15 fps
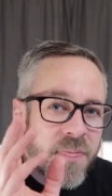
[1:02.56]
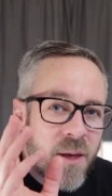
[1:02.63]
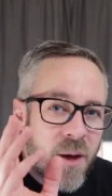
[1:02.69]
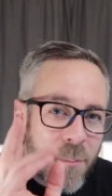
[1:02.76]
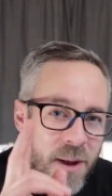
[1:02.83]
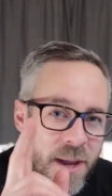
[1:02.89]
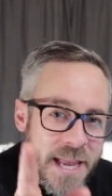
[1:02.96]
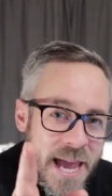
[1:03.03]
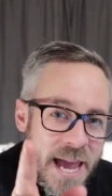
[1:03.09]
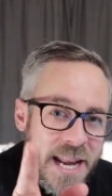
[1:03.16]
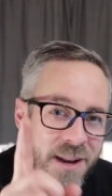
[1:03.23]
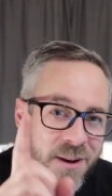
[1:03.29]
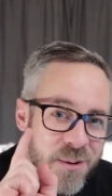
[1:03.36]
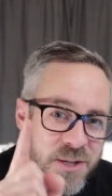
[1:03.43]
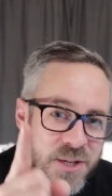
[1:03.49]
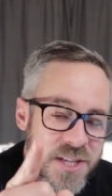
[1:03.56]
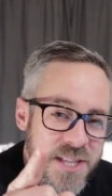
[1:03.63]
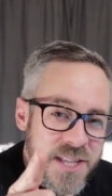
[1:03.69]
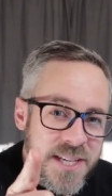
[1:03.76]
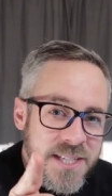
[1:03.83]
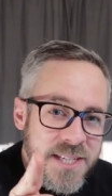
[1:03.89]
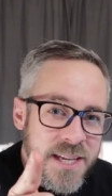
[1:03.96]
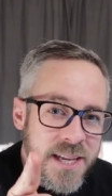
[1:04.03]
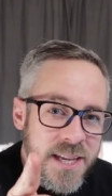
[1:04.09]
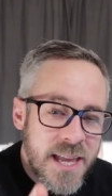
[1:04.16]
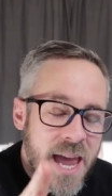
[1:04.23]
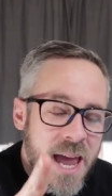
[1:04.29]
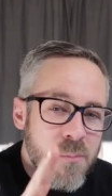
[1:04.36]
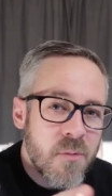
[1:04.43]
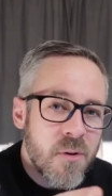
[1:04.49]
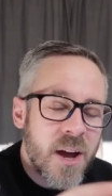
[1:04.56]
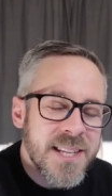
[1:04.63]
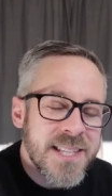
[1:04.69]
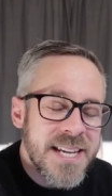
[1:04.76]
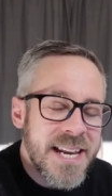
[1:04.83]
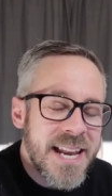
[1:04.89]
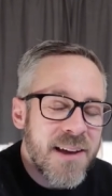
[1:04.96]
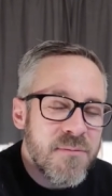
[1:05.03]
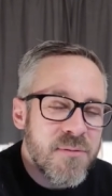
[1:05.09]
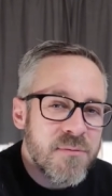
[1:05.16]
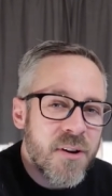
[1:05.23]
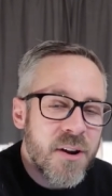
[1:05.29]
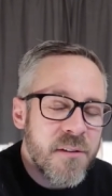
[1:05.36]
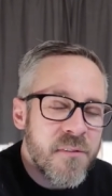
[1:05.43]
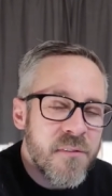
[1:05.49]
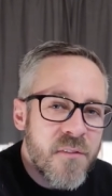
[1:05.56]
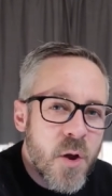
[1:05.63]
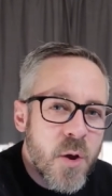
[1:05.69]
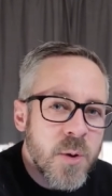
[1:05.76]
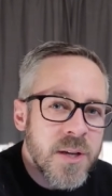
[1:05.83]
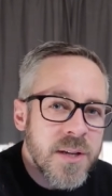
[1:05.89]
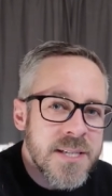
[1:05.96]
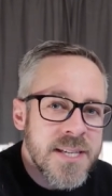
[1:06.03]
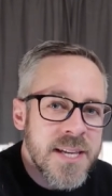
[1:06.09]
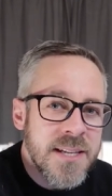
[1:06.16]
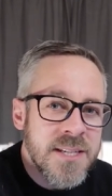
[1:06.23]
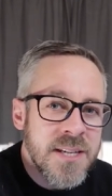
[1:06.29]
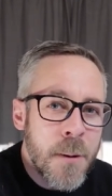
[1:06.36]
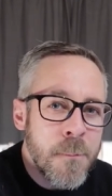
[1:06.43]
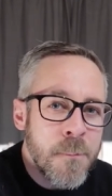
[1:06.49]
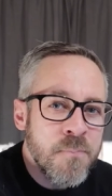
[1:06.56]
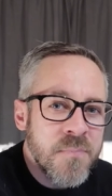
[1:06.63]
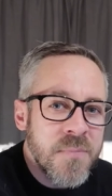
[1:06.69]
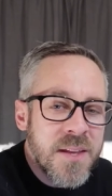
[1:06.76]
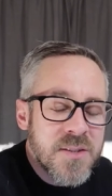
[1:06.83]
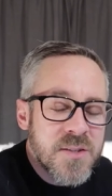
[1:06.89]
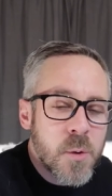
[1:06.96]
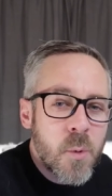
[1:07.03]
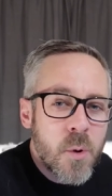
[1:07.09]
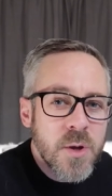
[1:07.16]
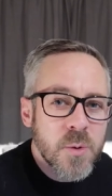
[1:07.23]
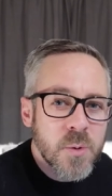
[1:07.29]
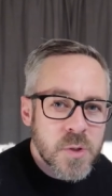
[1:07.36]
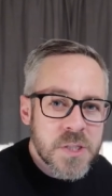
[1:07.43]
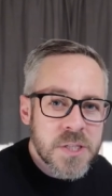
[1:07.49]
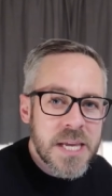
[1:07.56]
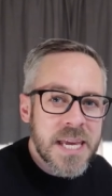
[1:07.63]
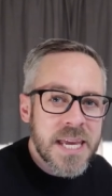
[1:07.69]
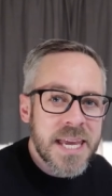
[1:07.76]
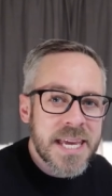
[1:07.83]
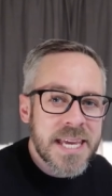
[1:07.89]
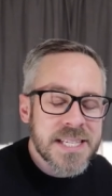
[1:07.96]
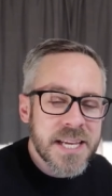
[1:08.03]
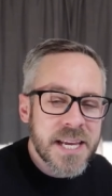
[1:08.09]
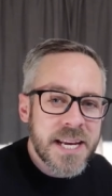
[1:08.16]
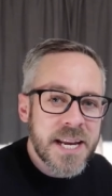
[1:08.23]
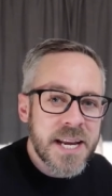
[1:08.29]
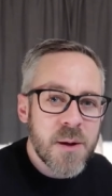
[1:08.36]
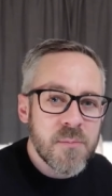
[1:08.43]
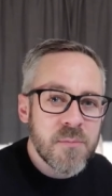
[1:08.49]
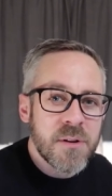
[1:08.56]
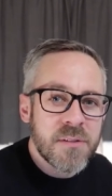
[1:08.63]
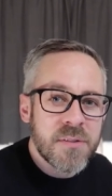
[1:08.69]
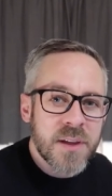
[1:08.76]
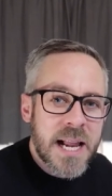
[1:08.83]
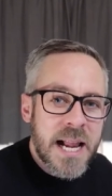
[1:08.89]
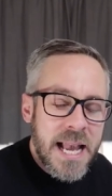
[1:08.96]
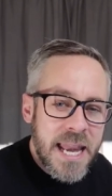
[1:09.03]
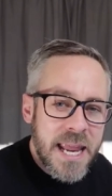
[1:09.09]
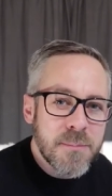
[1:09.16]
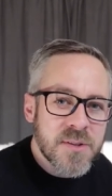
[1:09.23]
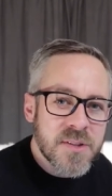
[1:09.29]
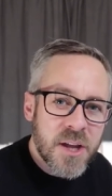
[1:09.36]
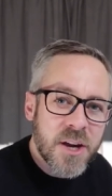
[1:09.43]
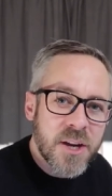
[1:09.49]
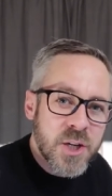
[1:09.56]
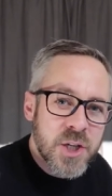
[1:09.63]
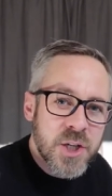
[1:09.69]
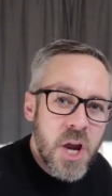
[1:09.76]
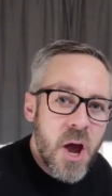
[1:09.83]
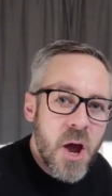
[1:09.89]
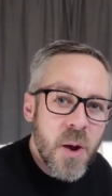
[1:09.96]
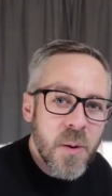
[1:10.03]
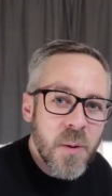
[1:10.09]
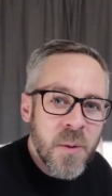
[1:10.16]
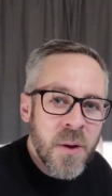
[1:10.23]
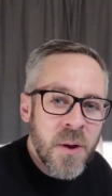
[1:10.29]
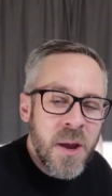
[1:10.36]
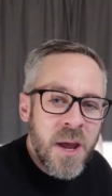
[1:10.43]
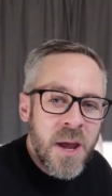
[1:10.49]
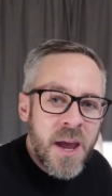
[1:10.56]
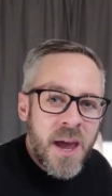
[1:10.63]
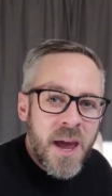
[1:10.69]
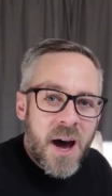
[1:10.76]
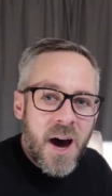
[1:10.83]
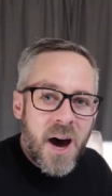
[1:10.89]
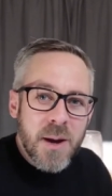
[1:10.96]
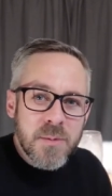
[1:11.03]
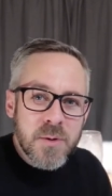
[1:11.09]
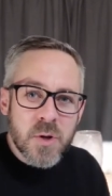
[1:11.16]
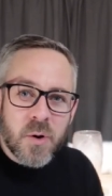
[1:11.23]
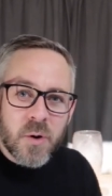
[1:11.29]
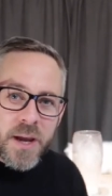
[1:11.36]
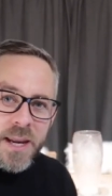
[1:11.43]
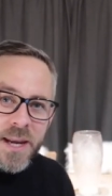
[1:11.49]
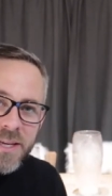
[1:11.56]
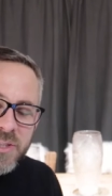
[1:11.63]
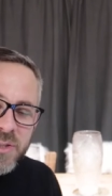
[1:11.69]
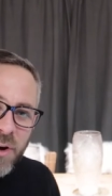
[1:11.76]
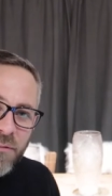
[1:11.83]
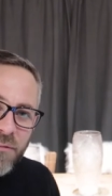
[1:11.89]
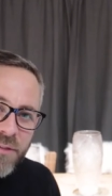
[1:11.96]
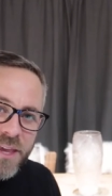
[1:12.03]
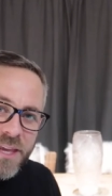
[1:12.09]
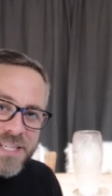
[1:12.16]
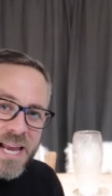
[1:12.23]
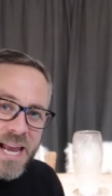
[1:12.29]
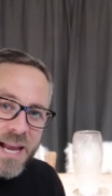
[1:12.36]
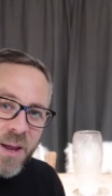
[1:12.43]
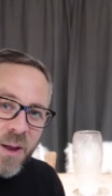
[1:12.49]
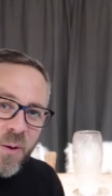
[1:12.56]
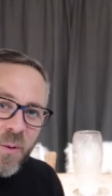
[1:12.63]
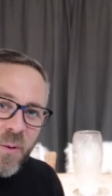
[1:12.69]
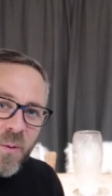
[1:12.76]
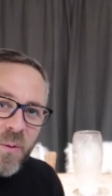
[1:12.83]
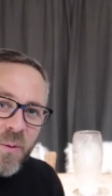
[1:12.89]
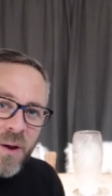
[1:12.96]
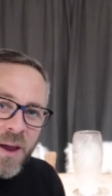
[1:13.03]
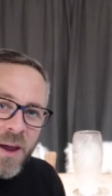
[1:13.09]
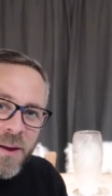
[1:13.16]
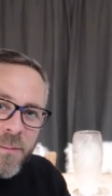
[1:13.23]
on my Canon, which is this camera, I didn't have the right focus setup. So what you'll see is that in a number of the clips that I show, I'm talking at sort of this angle,